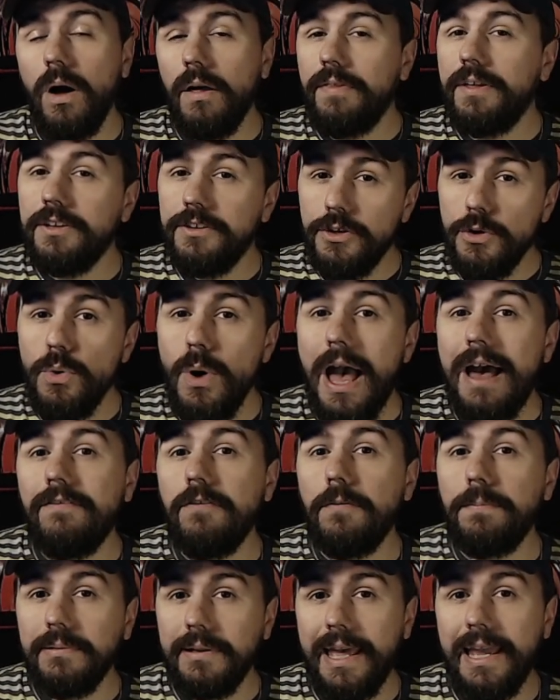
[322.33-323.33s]
Well, they do
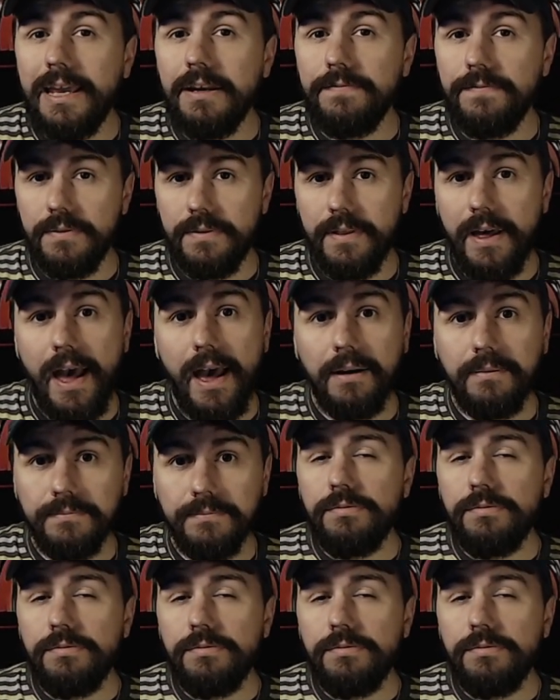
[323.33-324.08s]
have a plan for that.